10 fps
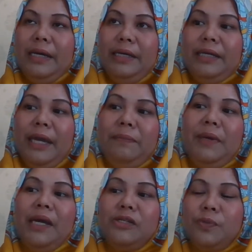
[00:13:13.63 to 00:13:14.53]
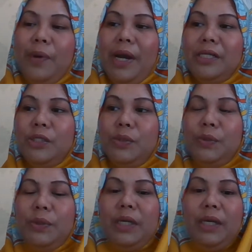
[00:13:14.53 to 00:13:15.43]
it can be expressed
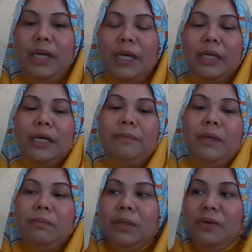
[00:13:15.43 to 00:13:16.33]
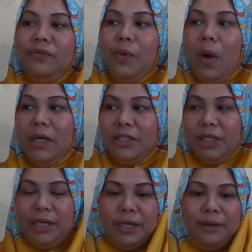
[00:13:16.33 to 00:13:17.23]
to the commitment of
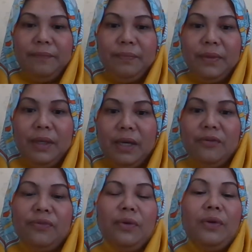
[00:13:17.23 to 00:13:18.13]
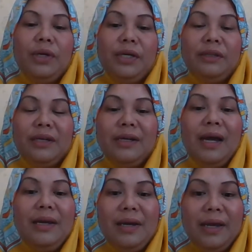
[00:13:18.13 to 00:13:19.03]
quality. Yeah, following the
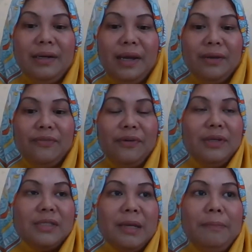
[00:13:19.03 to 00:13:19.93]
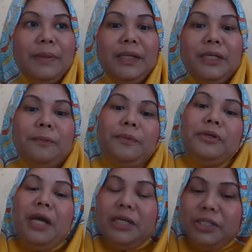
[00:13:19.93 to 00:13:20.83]
guideline, like for example, the
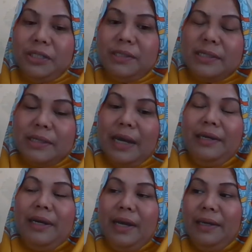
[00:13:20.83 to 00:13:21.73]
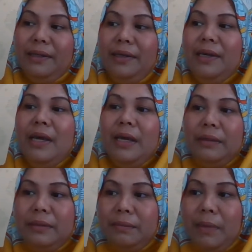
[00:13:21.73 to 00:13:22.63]
production's guideline,
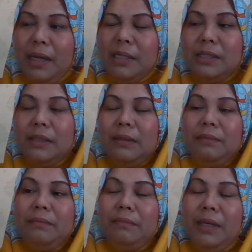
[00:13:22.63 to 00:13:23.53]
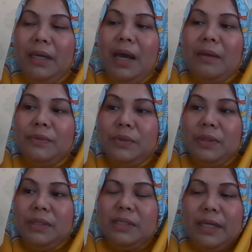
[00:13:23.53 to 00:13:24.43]
they must meet up to
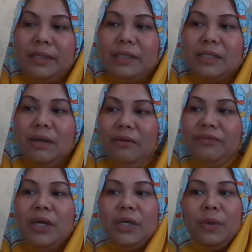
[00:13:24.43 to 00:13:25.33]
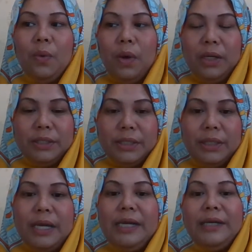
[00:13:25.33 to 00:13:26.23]
the standards of
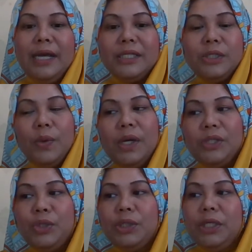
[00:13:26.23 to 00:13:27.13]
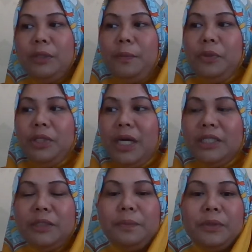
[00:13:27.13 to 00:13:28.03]
quality. Next, to ensure that the
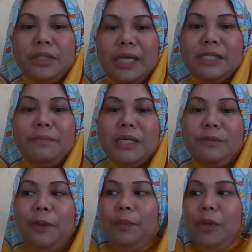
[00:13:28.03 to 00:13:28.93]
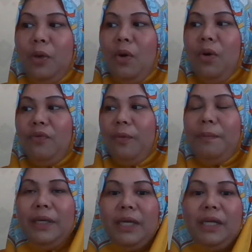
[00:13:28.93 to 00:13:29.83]
production process must be pure from
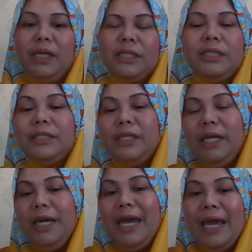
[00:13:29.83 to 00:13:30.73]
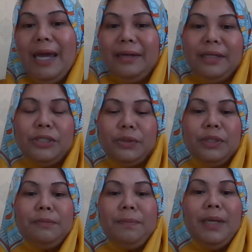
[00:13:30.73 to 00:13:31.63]
beginning till the end. There
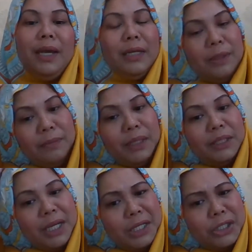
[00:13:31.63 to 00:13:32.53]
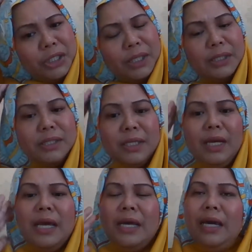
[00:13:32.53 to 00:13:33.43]
shouldn't be any imitations,
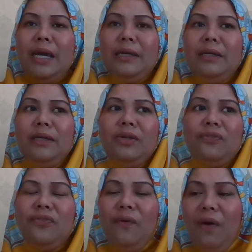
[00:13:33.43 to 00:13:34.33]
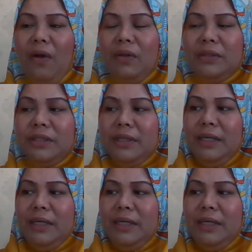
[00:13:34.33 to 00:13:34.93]
any defaults,